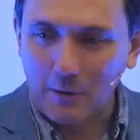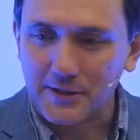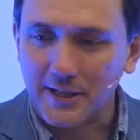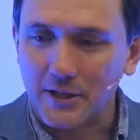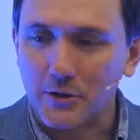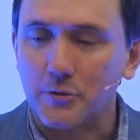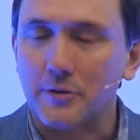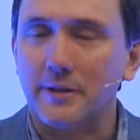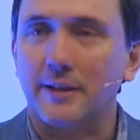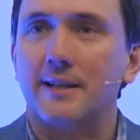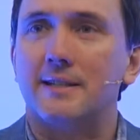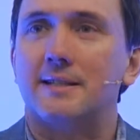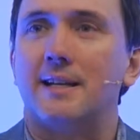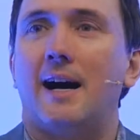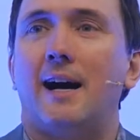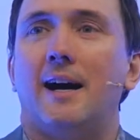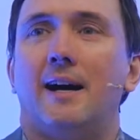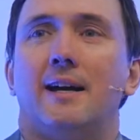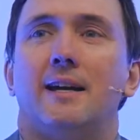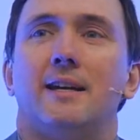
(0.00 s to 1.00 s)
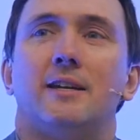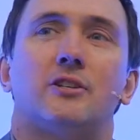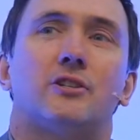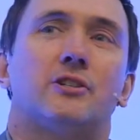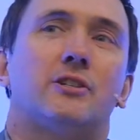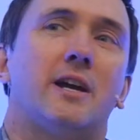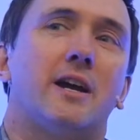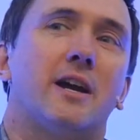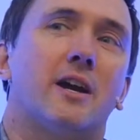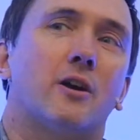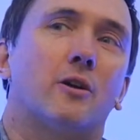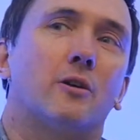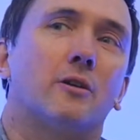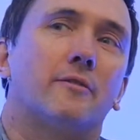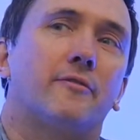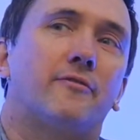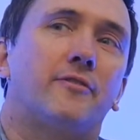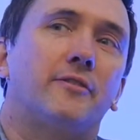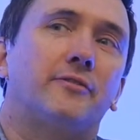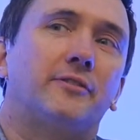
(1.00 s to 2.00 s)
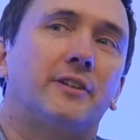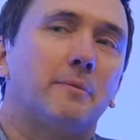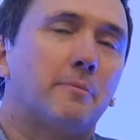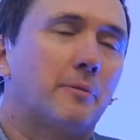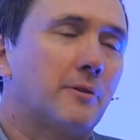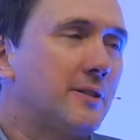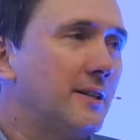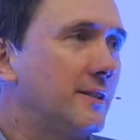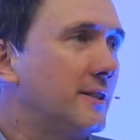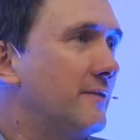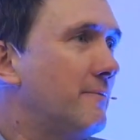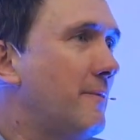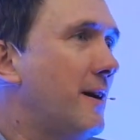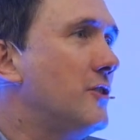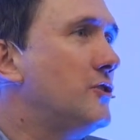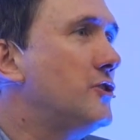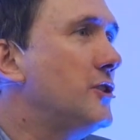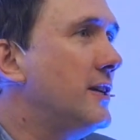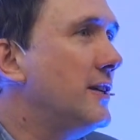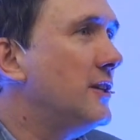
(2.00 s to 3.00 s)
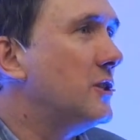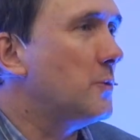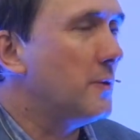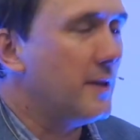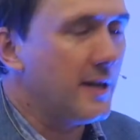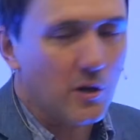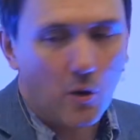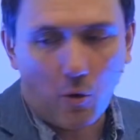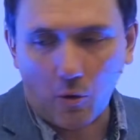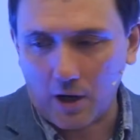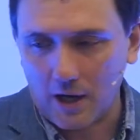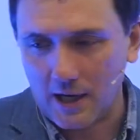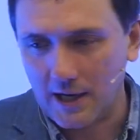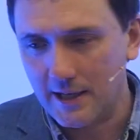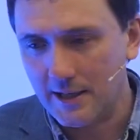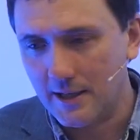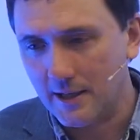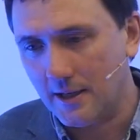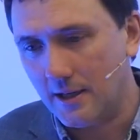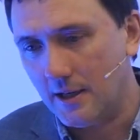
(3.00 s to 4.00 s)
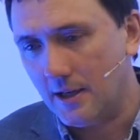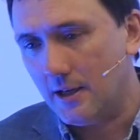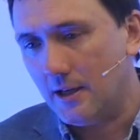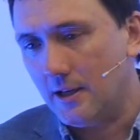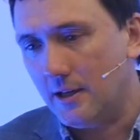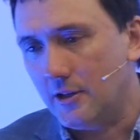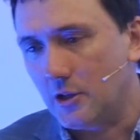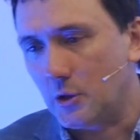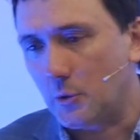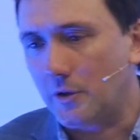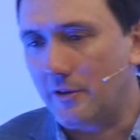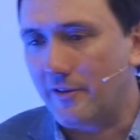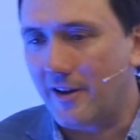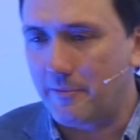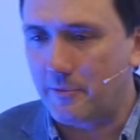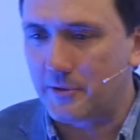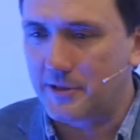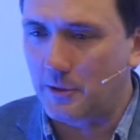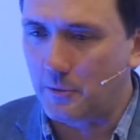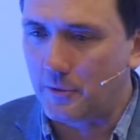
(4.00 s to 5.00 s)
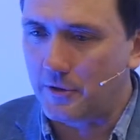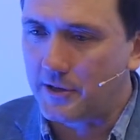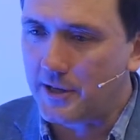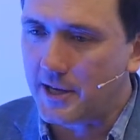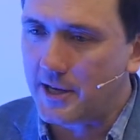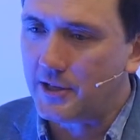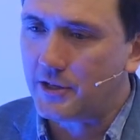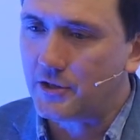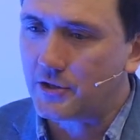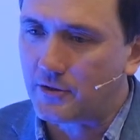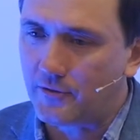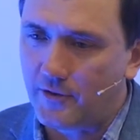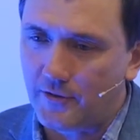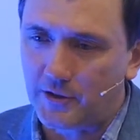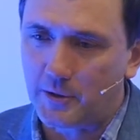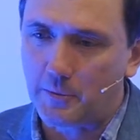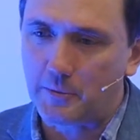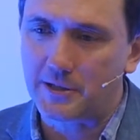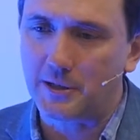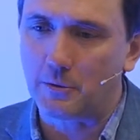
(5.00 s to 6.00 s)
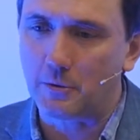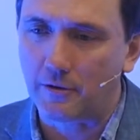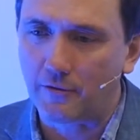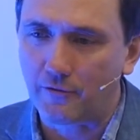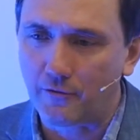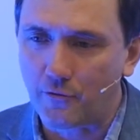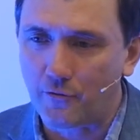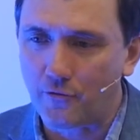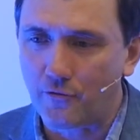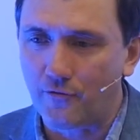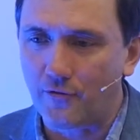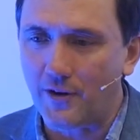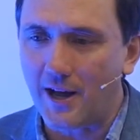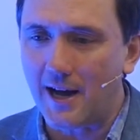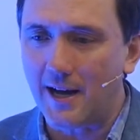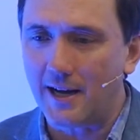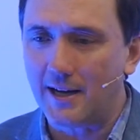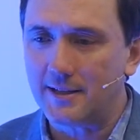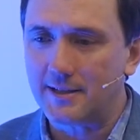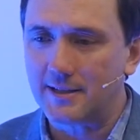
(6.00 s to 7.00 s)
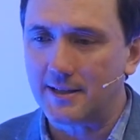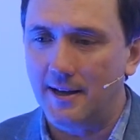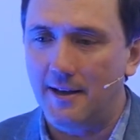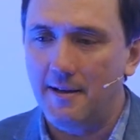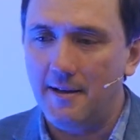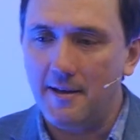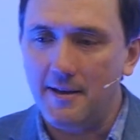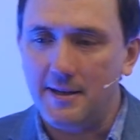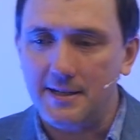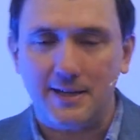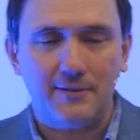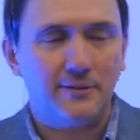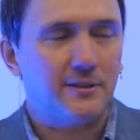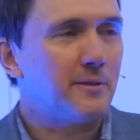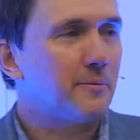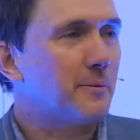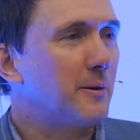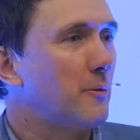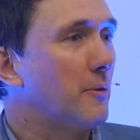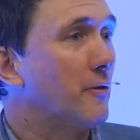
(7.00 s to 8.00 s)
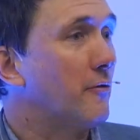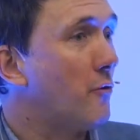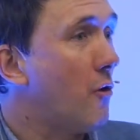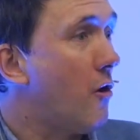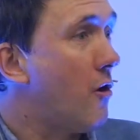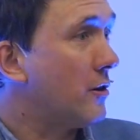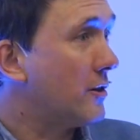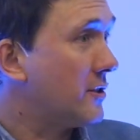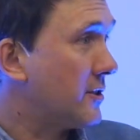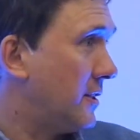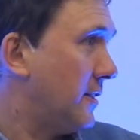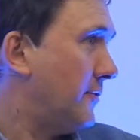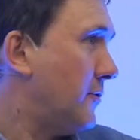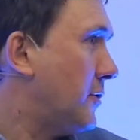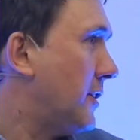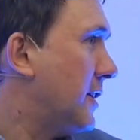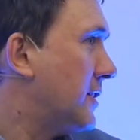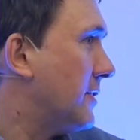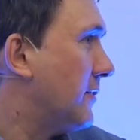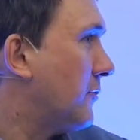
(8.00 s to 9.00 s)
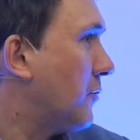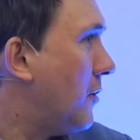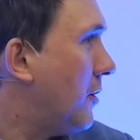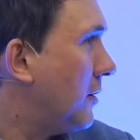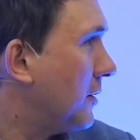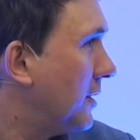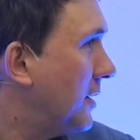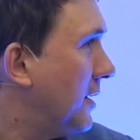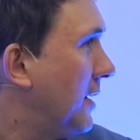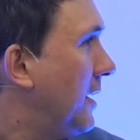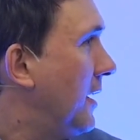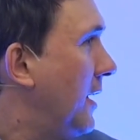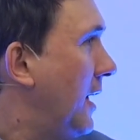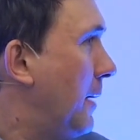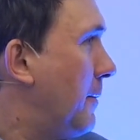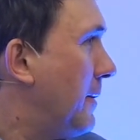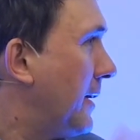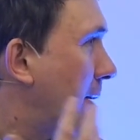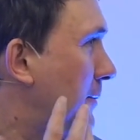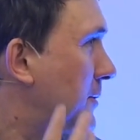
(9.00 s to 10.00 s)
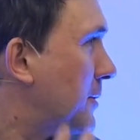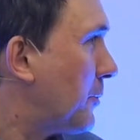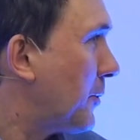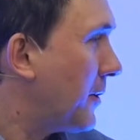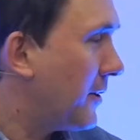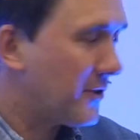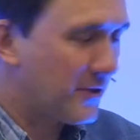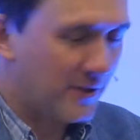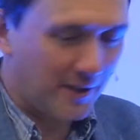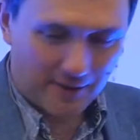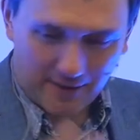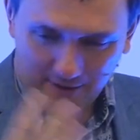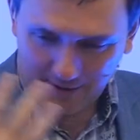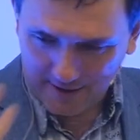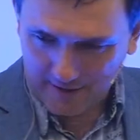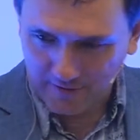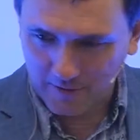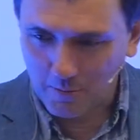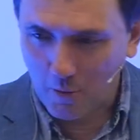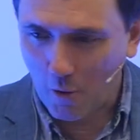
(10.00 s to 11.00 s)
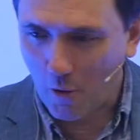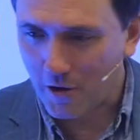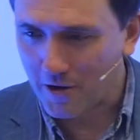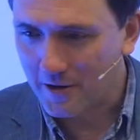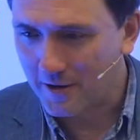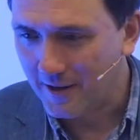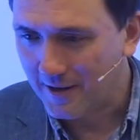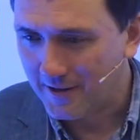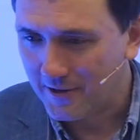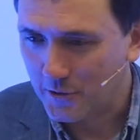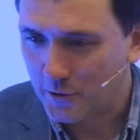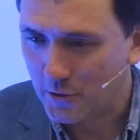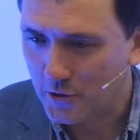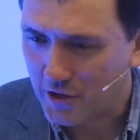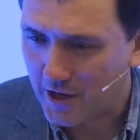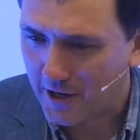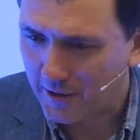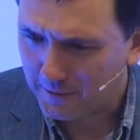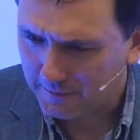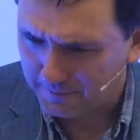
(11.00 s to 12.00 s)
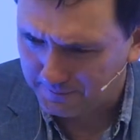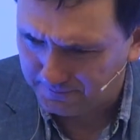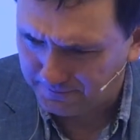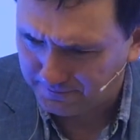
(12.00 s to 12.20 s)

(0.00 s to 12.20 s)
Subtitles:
what's interesting is that I share 15% of my genes with E. coli, 25% with yeast, 50% with flies, 70% with frogs. And if you kiss a frog, it becomes a prince, and it's even more that you share.